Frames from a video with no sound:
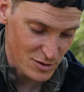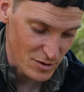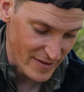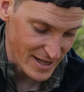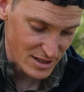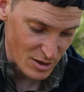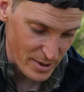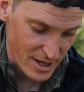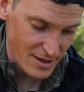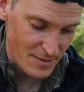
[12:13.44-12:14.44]
to the next
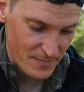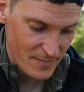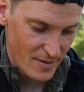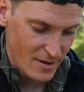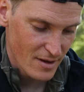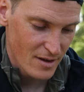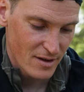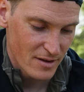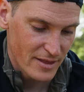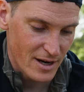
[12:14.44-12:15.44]
topic.
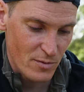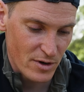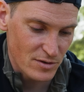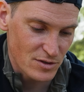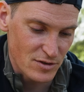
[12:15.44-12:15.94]
Now we're going